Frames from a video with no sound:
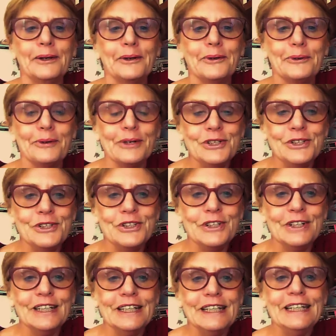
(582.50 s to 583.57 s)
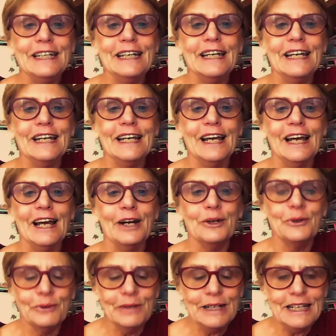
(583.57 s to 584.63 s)
Christian
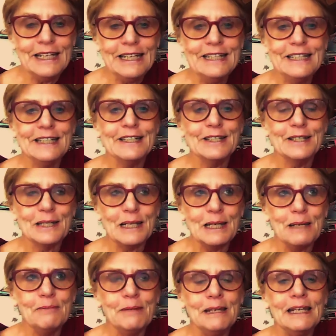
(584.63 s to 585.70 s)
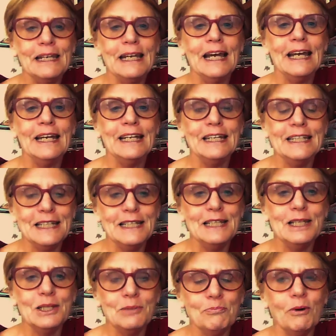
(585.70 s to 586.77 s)
agreed to see me and he did
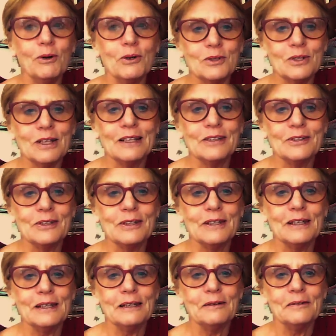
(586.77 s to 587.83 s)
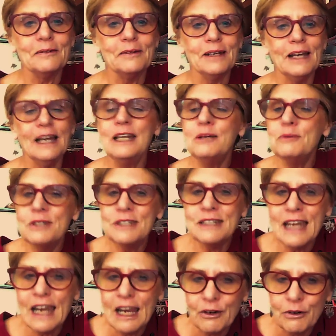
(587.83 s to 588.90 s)
this box lesson, and he was
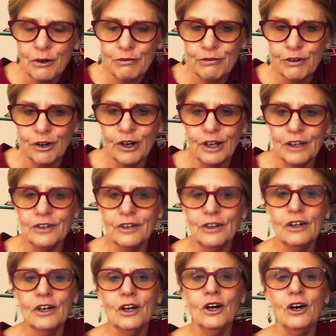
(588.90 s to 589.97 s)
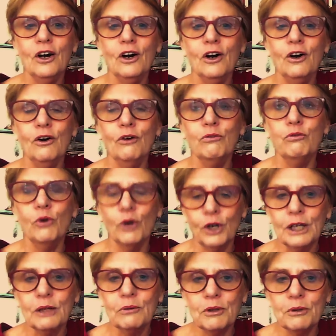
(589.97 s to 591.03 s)
terrified of
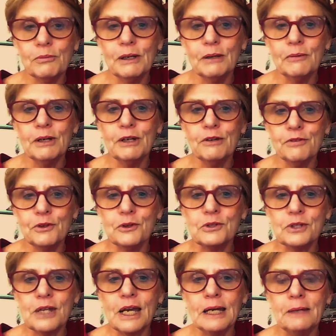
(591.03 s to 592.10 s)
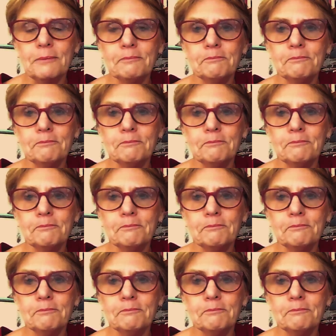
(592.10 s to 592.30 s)
working with me when he first came.